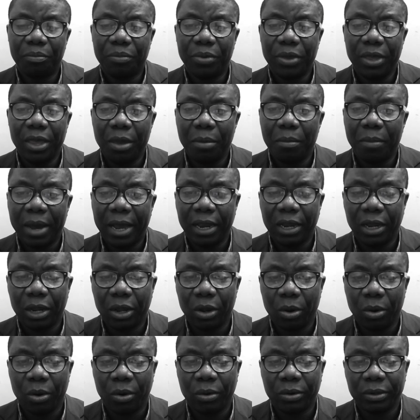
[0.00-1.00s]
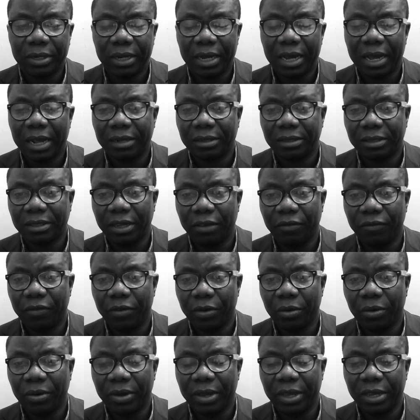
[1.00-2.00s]
Be my Lord and
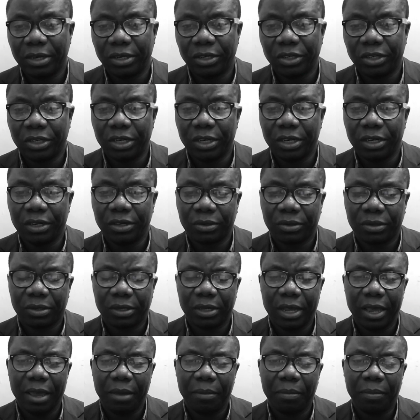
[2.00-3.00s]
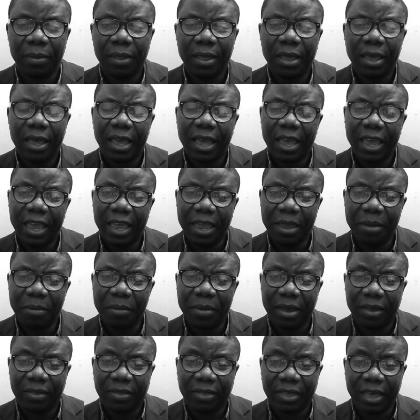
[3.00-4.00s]
Savior. In Jesus' name,
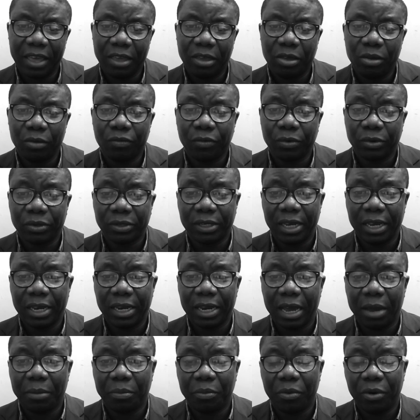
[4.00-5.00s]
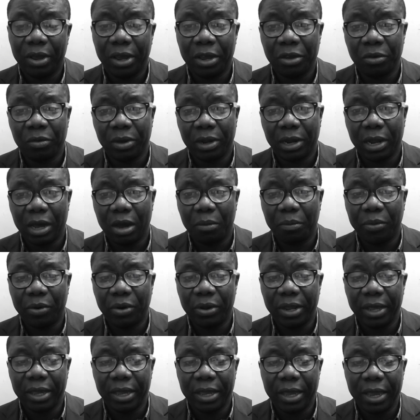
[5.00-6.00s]
amen. Thank you for saying that prayer. You are now
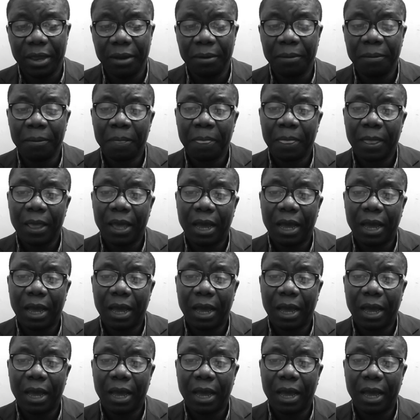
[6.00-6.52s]
born again.